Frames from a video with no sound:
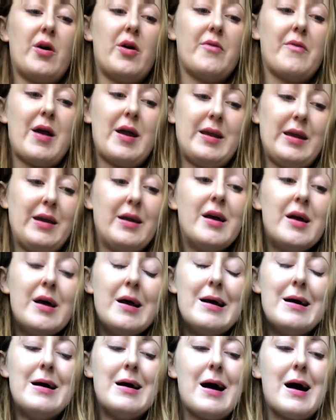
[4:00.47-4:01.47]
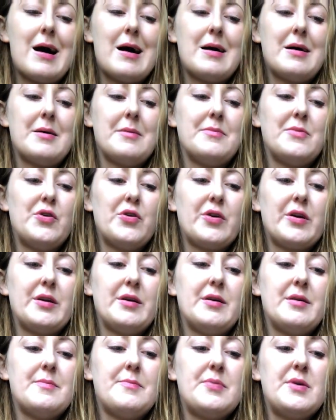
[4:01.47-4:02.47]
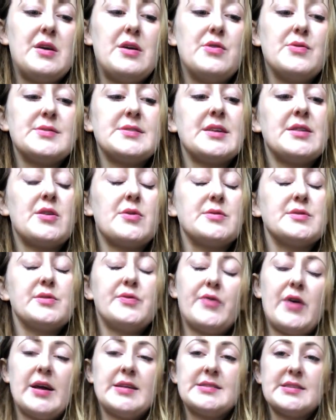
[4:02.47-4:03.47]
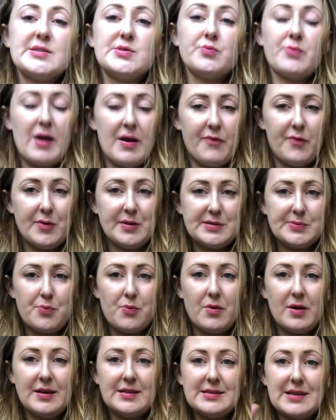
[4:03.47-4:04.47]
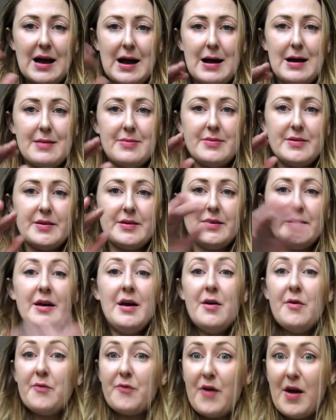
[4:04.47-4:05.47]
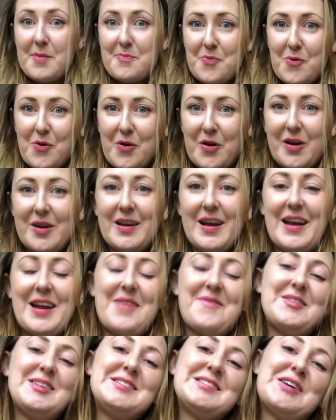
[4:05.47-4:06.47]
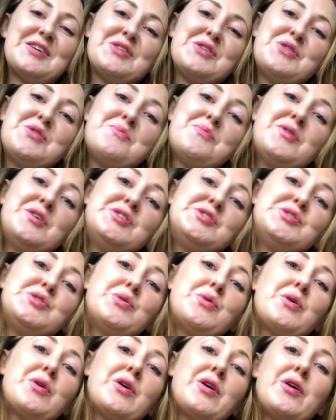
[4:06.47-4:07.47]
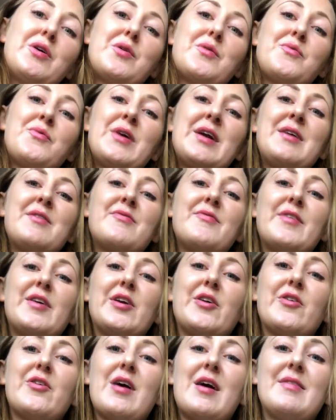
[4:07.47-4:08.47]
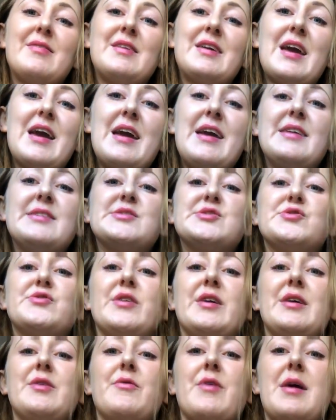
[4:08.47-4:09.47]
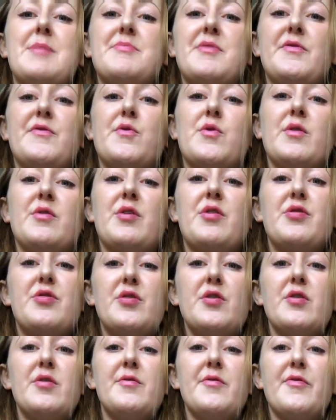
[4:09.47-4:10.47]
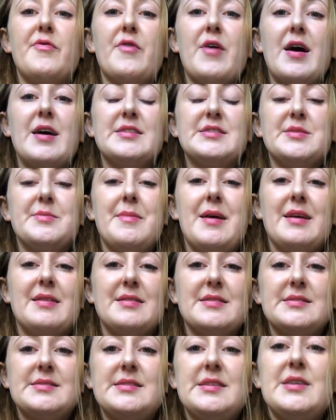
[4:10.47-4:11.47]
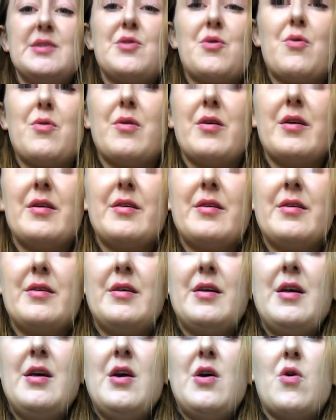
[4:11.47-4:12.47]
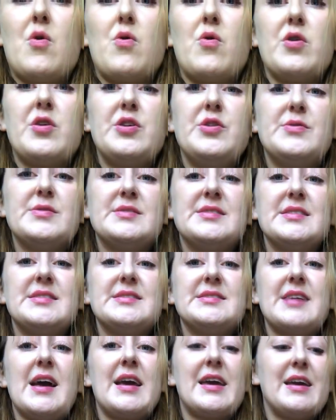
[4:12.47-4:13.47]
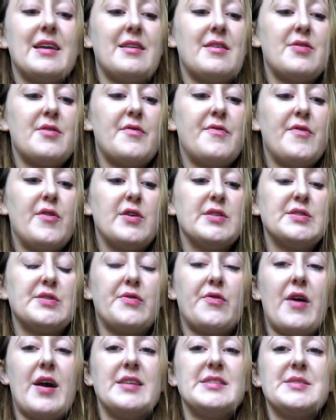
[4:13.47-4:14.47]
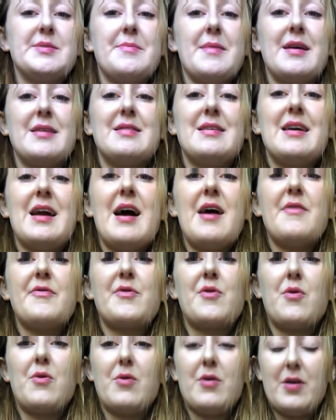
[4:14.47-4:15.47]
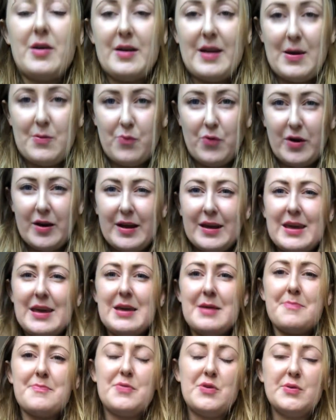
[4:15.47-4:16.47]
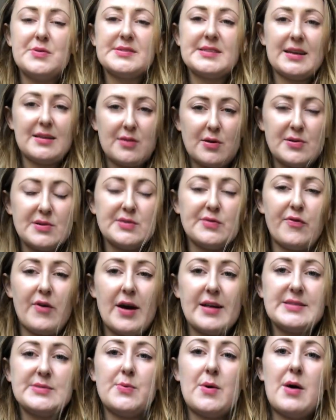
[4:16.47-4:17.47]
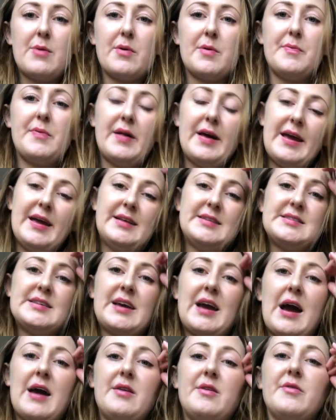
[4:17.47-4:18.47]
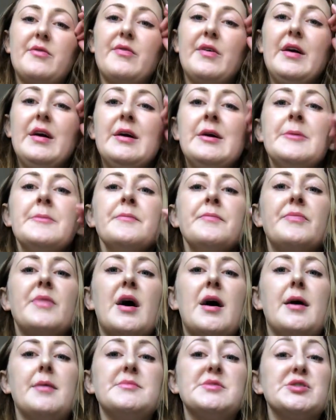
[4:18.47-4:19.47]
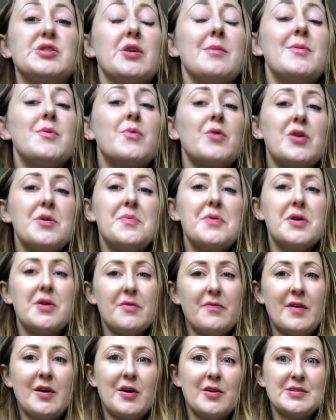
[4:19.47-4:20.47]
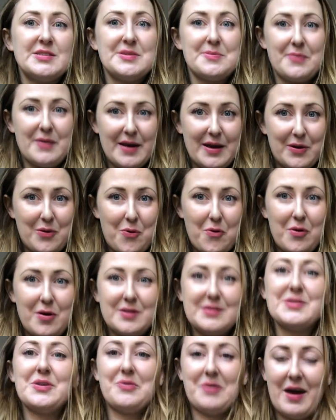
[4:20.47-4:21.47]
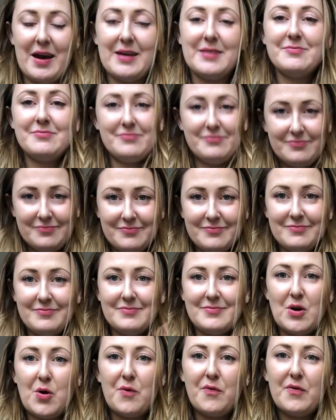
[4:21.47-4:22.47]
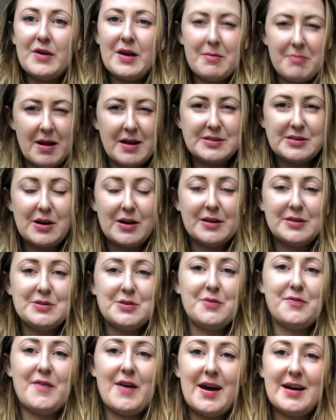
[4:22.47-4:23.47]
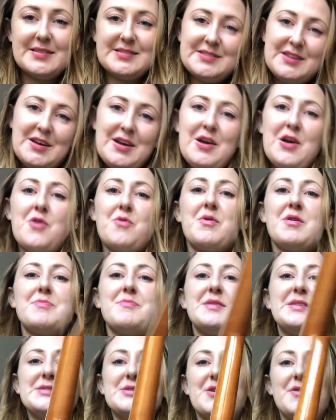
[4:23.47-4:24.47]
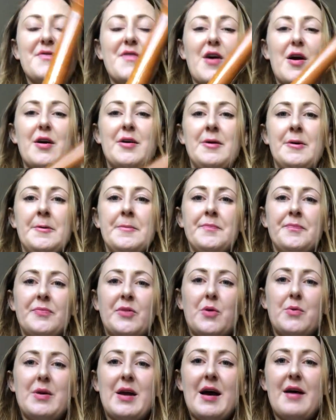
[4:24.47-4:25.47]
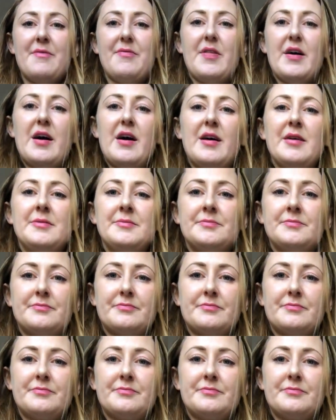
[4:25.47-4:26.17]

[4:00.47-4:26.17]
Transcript: already, you're gonna be using those frets as reference points on the fretboard, and I'm gonna tell you put your ring finger on the A string right before the 3rd fret to make the C chord, or use the 2nd and the 1st fret to make the F chord. And we're gonna keep using those frets while we're playing to kind of determine where you put your fingers to play chords. Okay. Hopefully I'm not talking too fast with me so far. We have the